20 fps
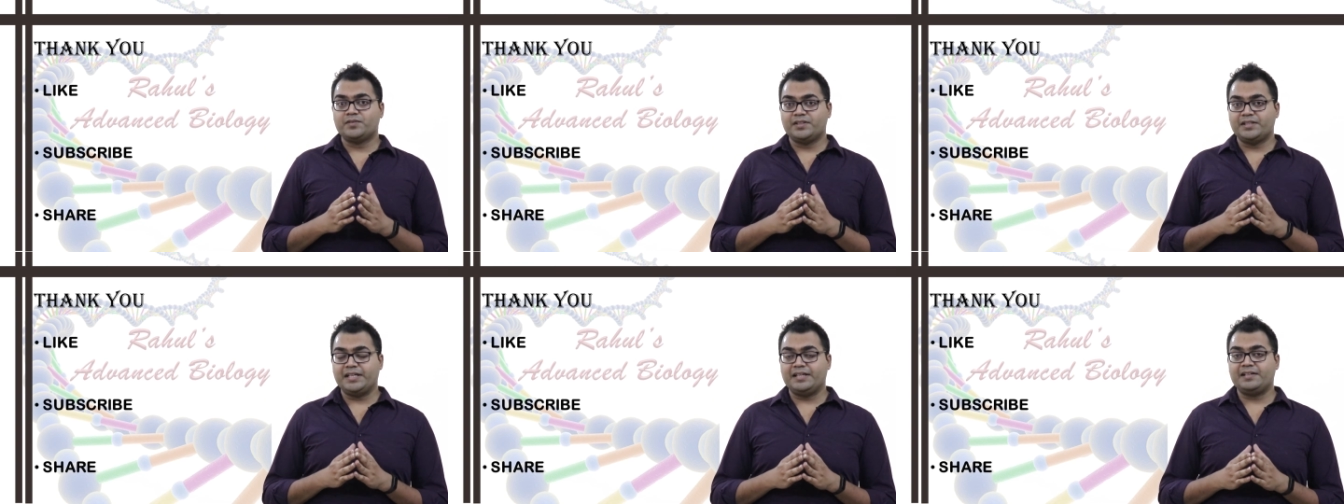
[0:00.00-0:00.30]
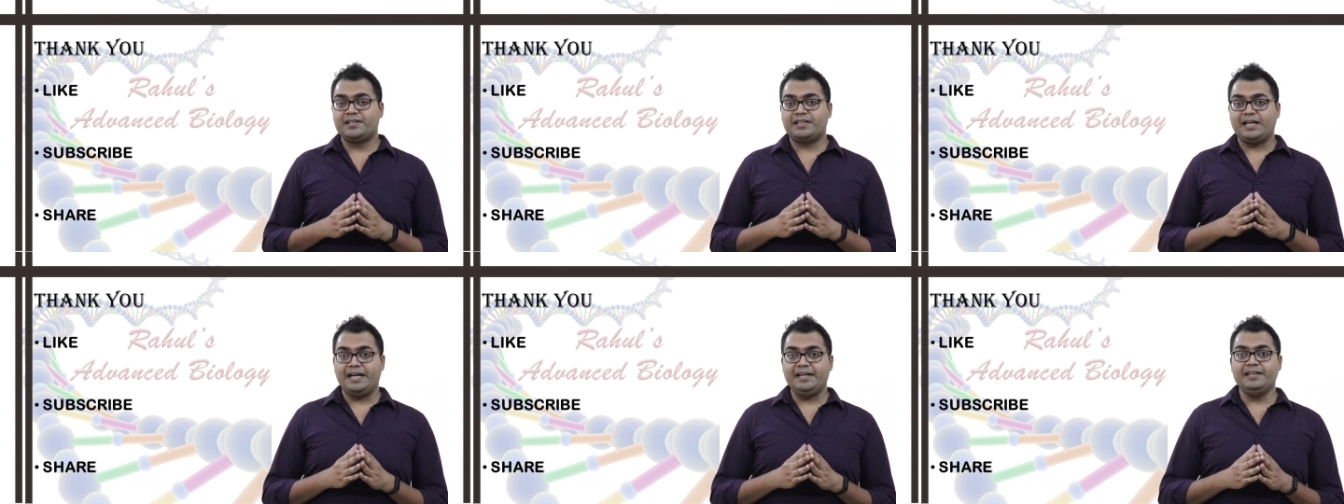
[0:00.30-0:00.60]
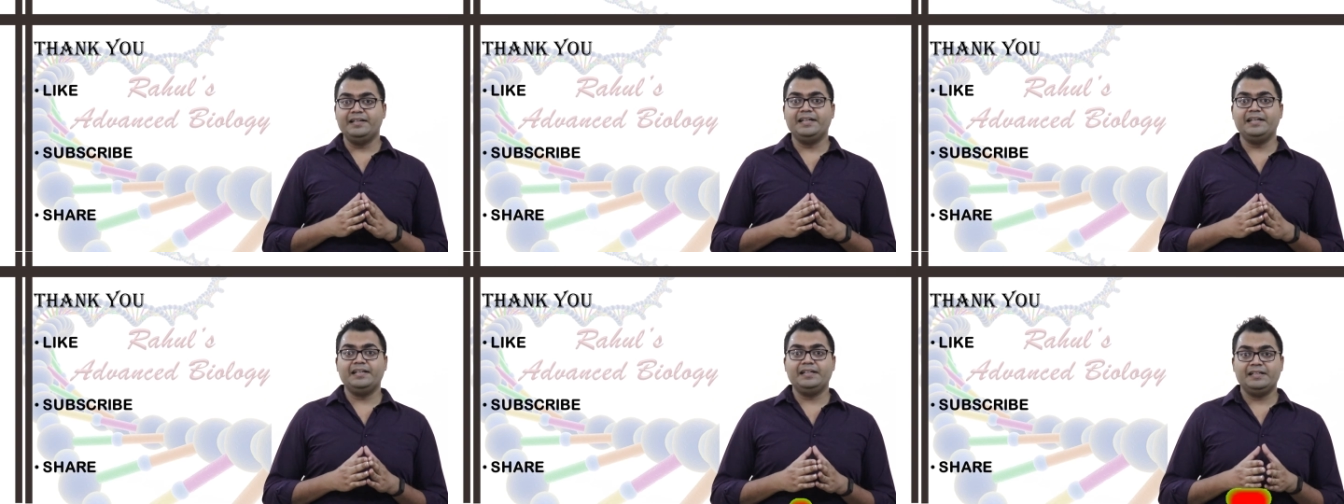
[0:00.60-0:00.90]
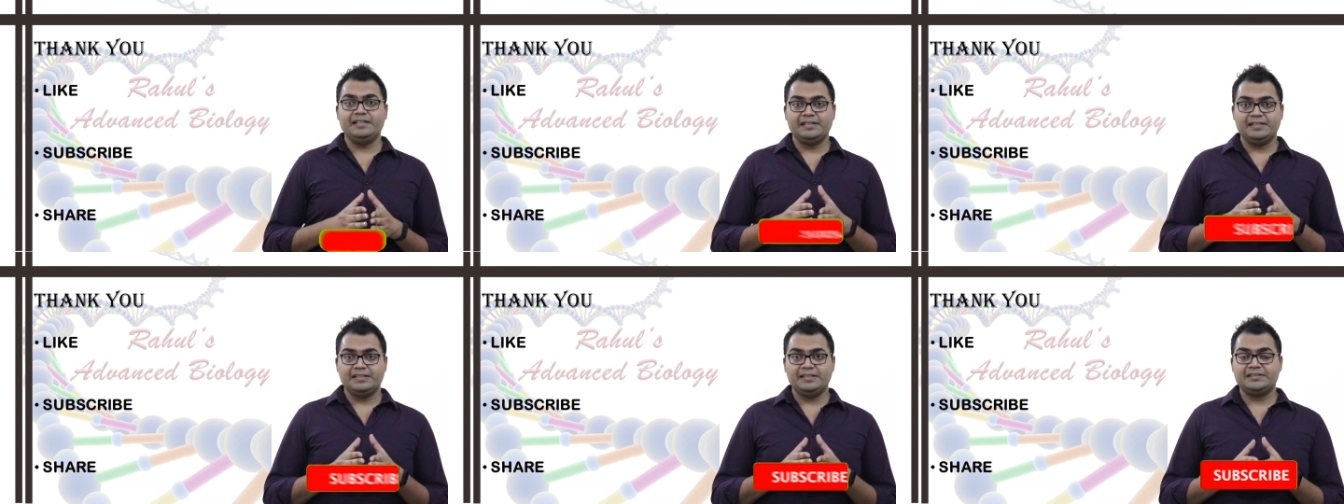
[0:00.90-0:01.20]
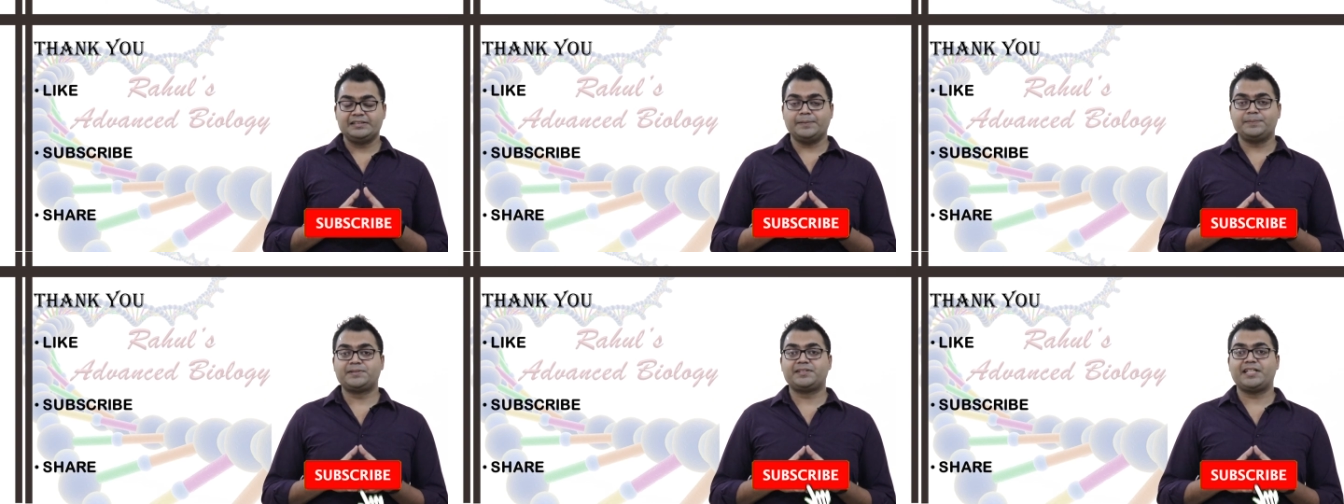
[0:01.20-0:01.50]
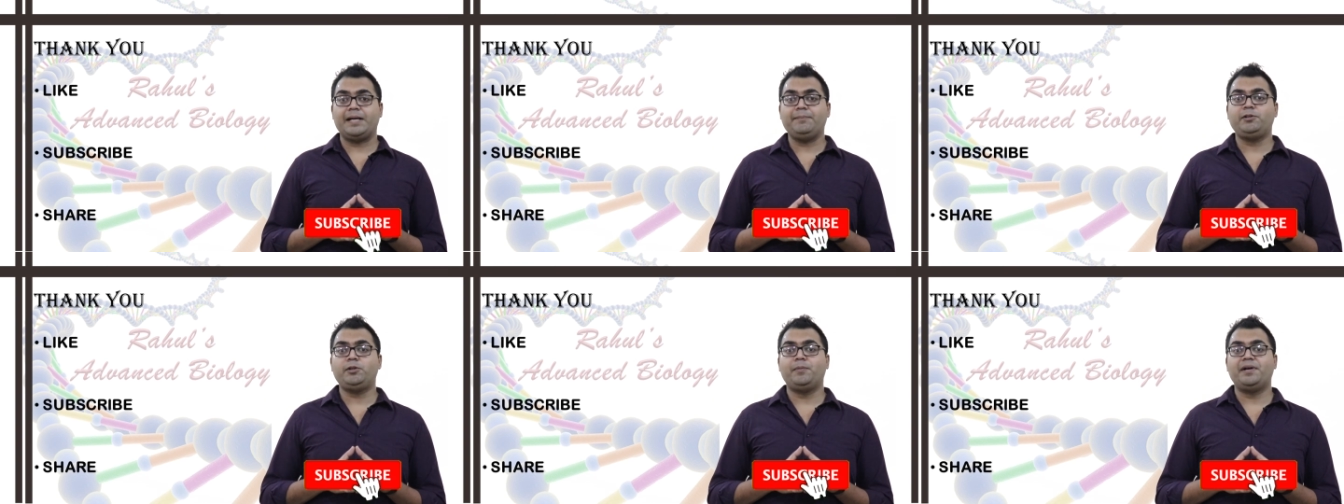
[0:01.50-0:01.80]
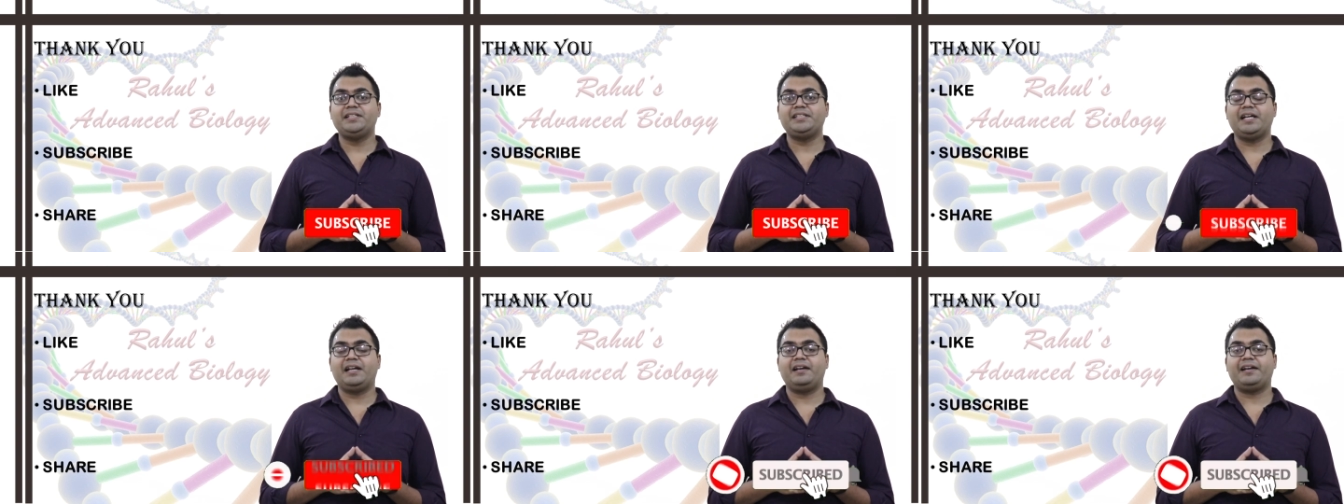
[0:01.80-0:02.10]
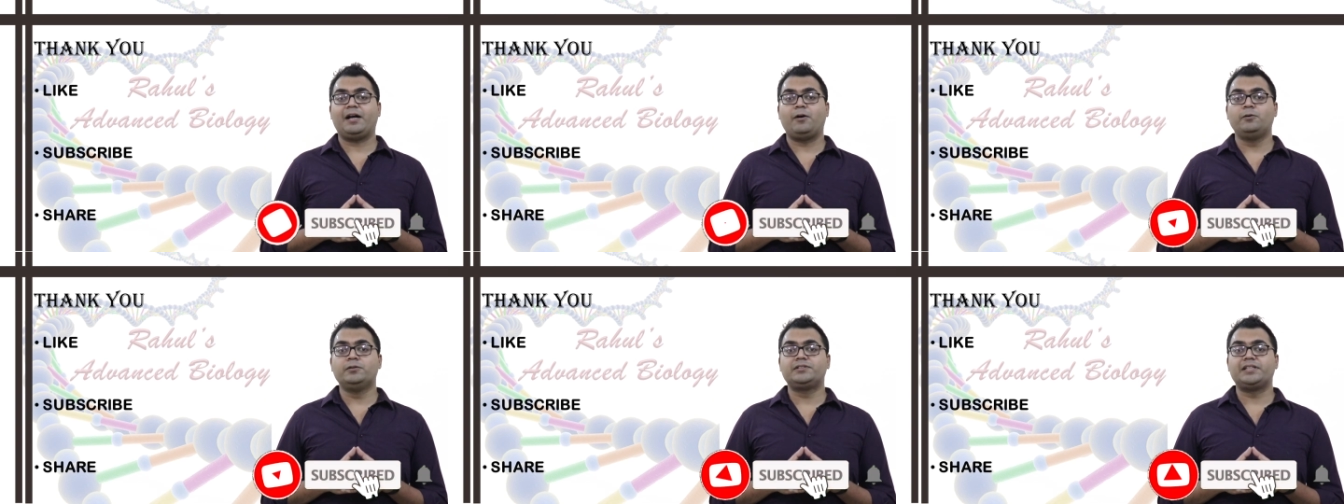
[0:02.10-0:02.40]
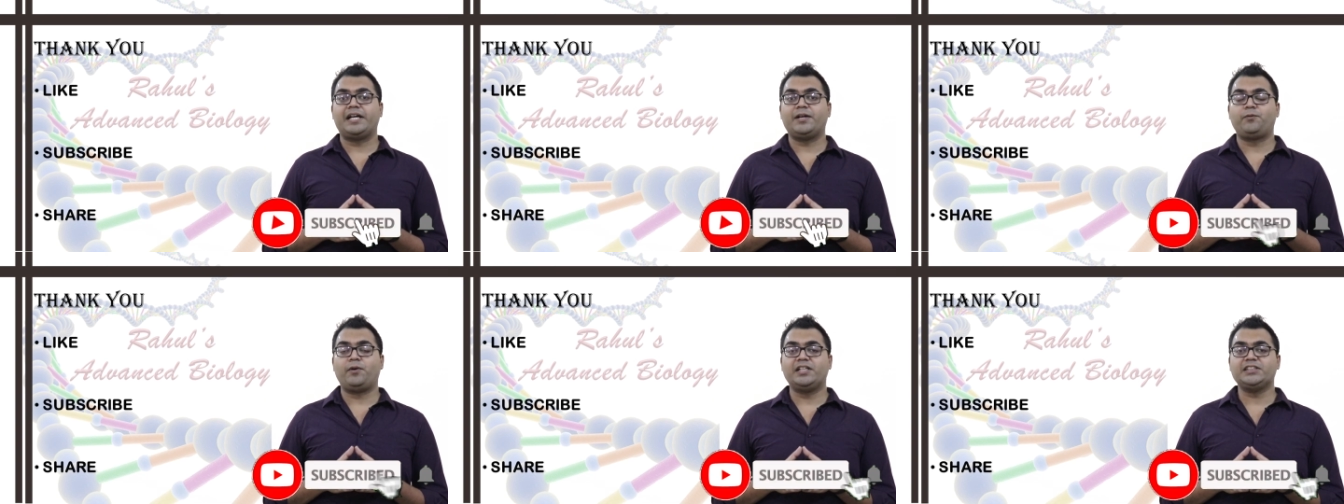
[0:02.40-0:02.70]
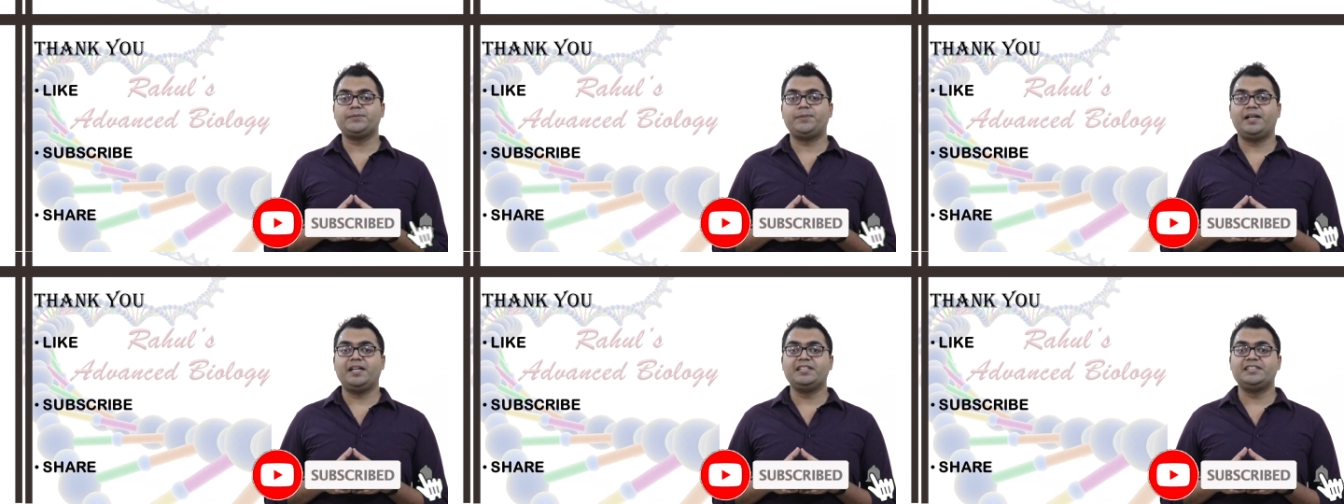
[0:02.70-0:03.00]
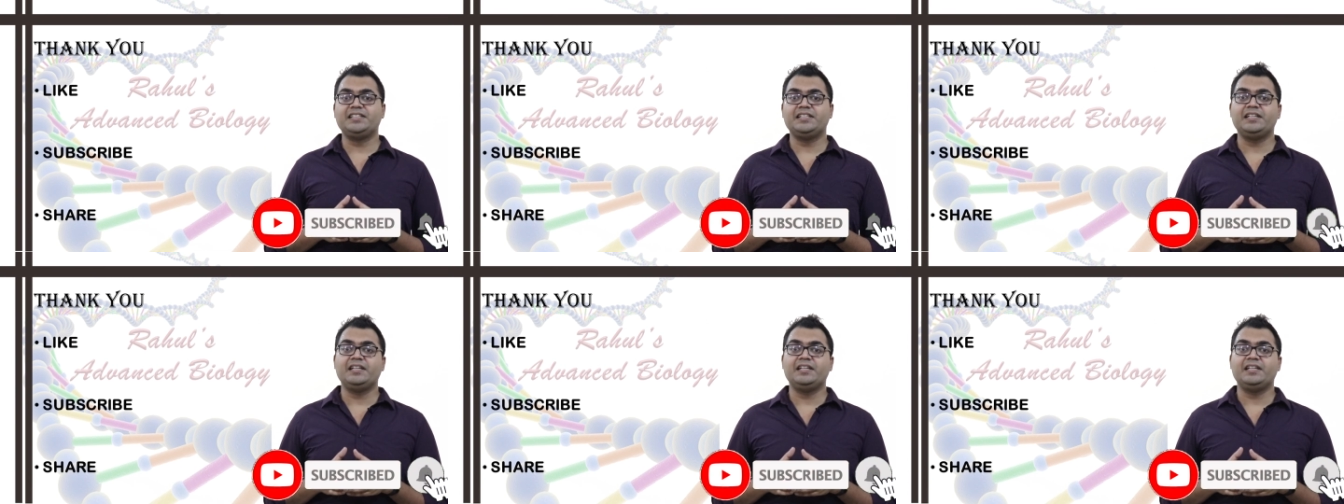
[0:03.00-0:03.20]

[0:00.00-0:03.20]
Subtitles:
then kindly subscribe to my channel Rahul's Advanced Biology,